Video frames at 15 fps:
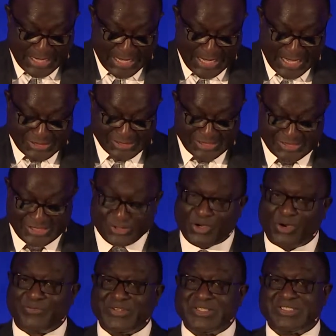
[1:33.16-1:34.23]
As it is
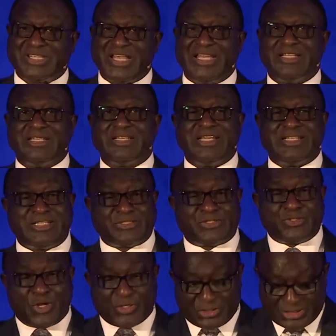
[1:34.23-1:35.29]
often said, it is
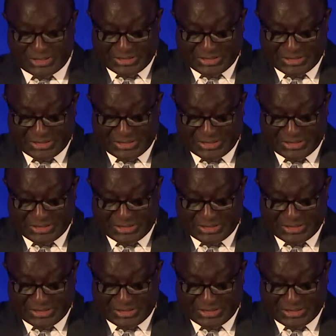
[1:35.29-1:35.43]
not